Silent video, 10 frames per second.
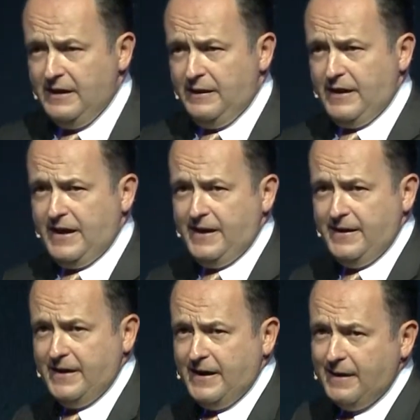
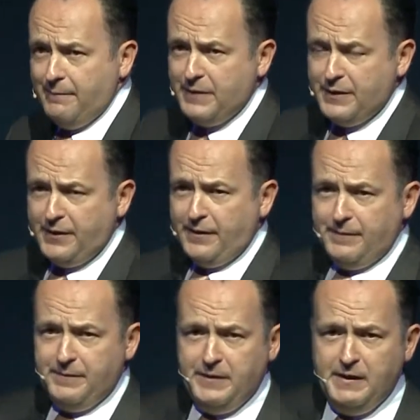then
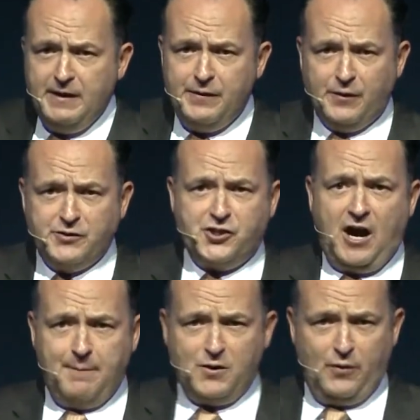their
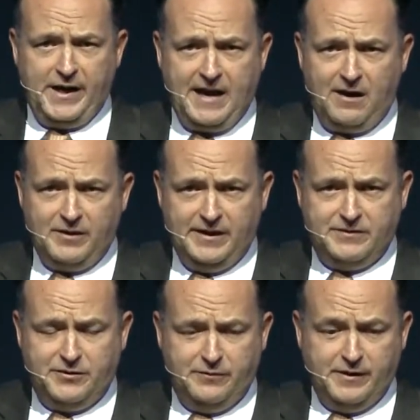job going out
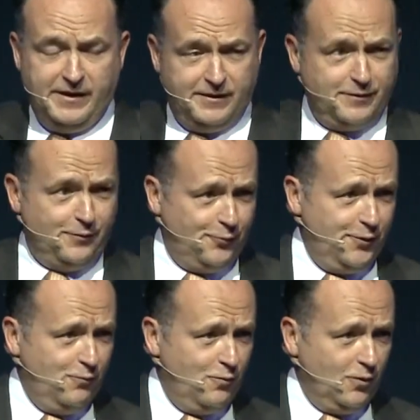into the
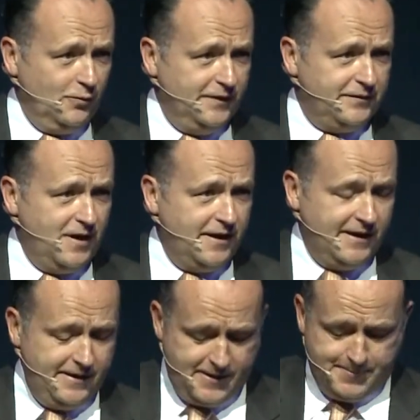real world is not
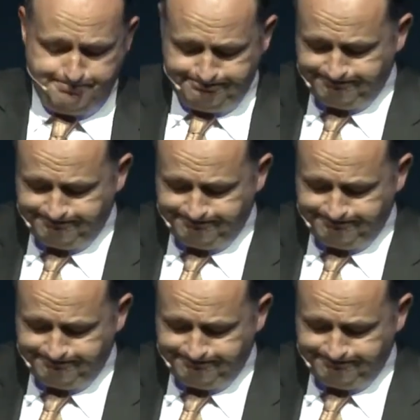yet done.